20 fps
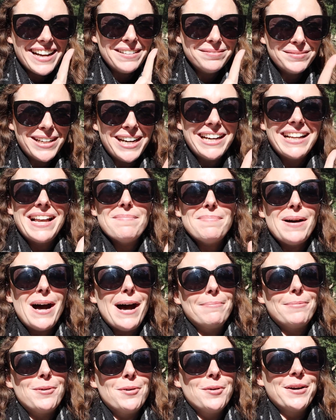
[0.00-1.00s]
I'm gonna get
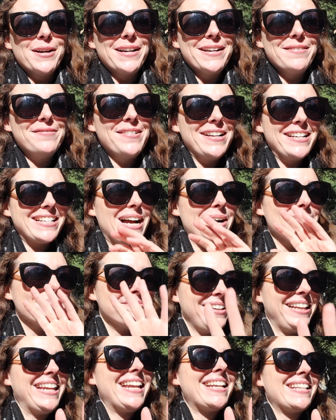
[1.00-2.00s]
popcorn, which I'm
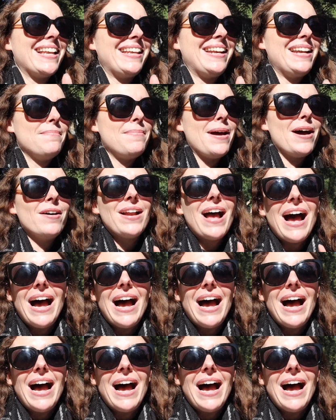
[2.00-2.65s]
really excited about.